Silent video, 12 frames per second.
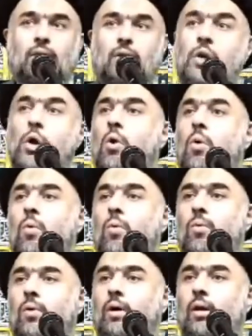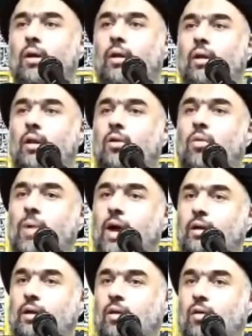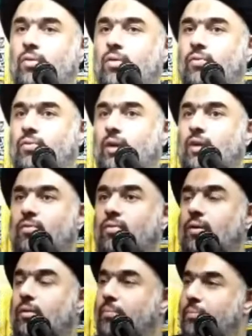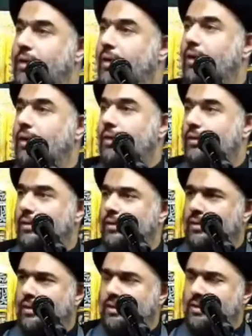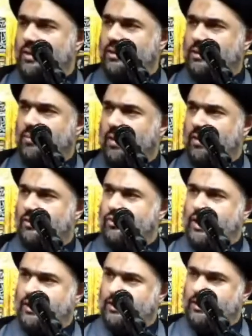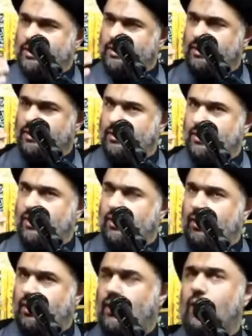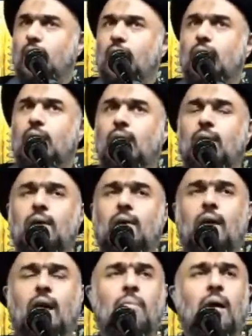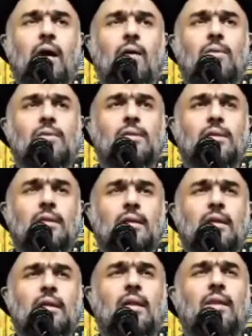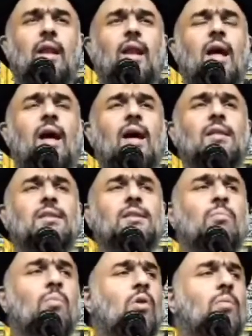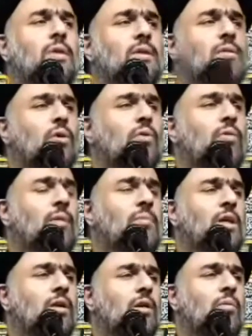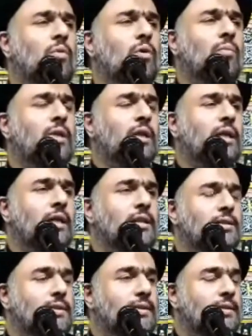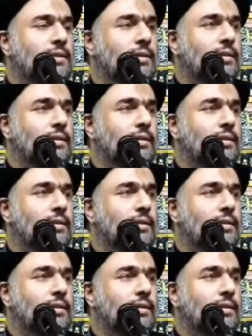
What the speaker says: know the commander of the faithful better in this month. Just think about the last moment of Amir al-Mu'mineen's